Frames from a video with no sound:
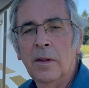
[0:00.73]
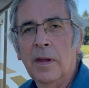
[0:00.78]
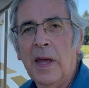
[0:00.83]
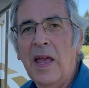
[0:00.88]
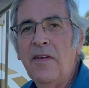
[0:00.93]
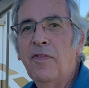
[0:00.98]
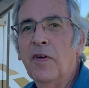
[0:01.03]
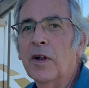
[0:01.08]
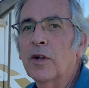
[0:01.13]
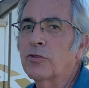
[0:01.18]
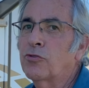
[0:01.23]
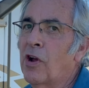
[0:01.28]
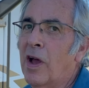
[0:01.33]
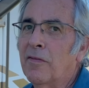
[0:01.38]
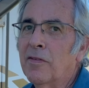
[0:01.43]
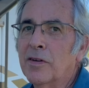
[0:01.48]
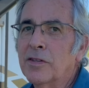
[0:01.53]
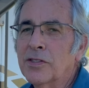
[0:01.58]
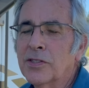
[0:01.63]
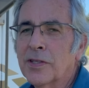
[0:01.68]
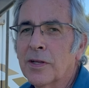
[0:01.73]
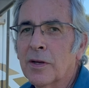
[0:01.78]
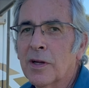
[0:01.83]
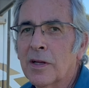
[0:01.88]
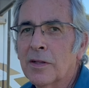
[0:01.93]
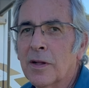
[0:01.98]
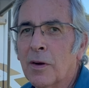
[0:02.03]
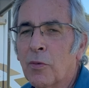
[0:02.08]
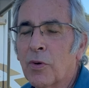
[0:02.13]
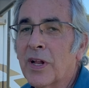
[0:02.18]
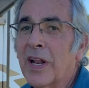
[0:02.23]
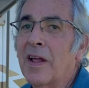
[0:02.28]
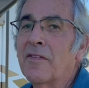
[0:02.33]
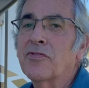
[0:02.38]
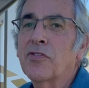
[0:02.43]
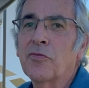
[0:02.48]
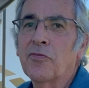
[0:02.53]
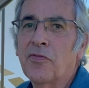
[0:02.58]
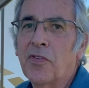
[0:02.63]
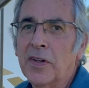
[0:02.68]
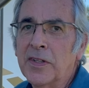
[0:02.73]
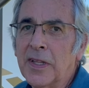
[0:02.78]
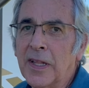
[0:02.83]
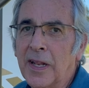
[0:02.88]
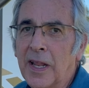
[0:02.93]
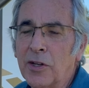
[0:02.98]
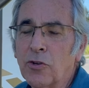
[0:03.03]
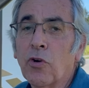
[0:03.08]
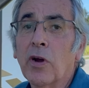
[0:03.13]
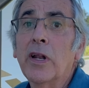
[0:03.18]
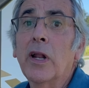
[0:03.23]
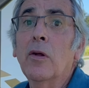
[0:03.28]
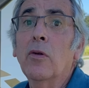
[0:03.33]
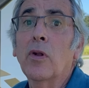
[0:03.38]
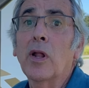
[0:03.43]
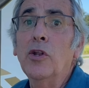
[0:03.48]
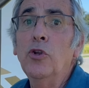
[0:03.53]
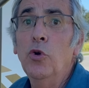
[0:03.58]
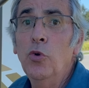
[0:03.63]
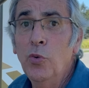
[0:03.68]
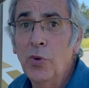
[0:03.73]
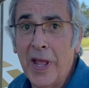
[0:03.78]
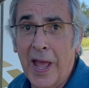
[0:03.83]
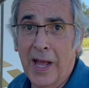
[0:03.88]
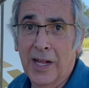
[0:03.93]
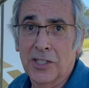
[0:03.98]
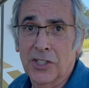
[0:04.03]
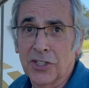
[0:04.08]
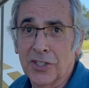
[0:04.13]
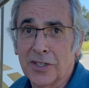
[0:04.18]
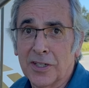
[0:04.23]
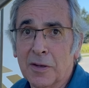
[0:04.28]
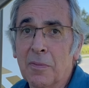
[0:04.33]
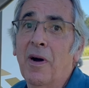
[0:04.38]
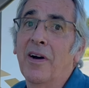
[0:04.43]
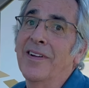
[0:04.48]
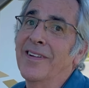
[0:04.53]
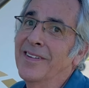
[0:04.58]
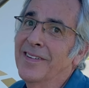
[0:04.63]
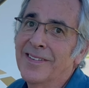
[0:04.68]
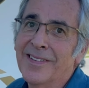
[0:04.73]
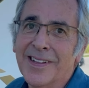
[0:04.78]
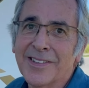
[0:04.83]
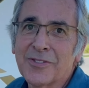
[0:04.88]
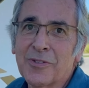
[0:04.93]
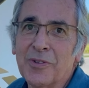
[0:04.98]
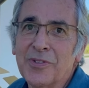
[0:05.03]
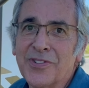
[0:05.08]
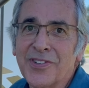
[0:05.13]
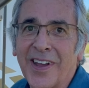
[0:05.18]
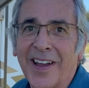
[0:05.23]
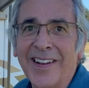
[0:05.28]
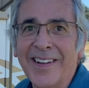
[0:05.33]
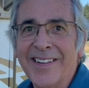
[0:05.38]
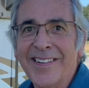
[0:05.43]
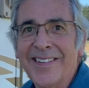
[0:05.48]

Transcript: Hey fellow travelers, we're gonna have some fun today trying out a new gadget. Come on, let's go inside.